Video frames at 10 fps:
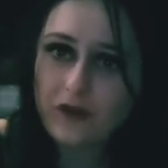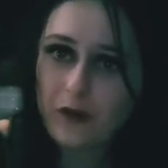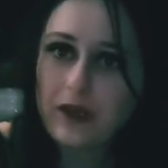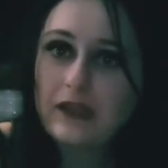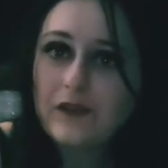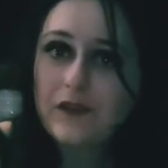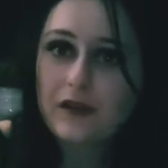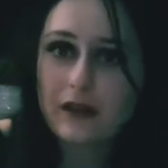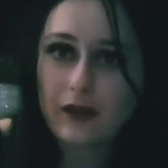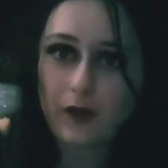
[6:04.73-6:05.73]
So
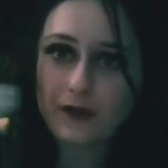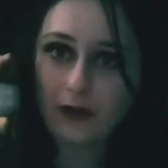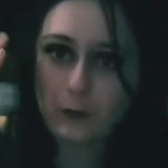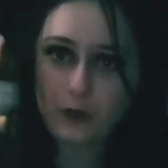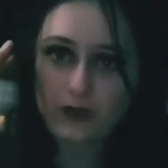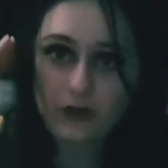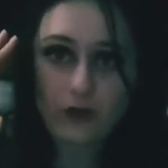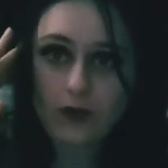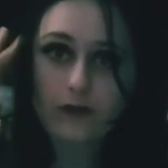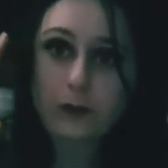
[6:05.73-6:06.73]
instantly I know which
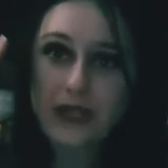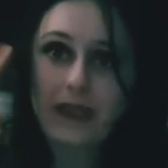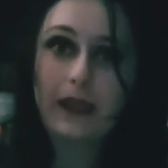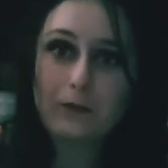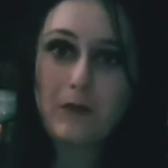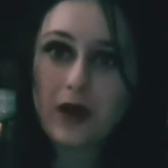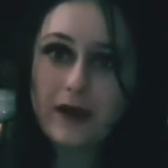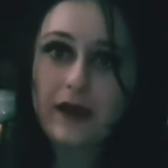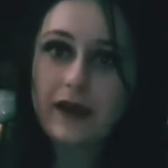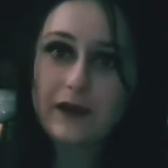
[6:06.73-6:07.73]
song's playing in my
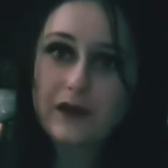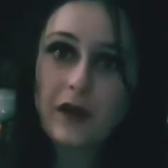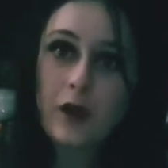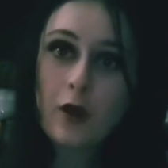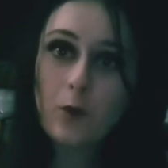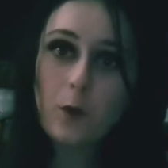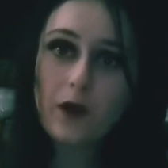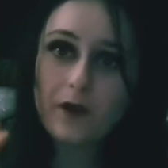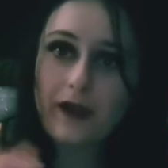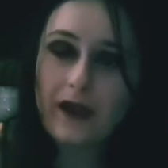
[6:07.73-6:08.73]
head
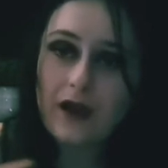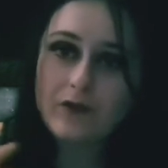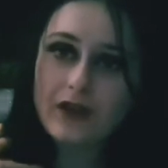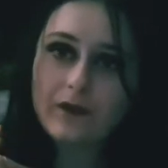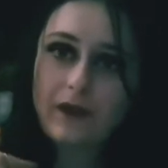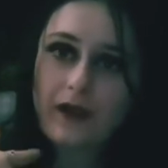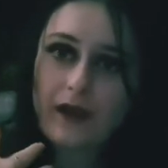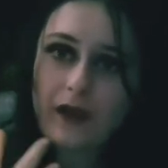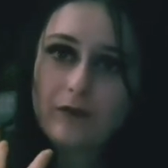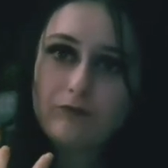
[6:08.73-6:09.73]
while they're having
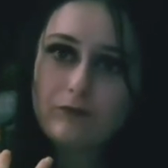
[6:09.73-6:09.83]
their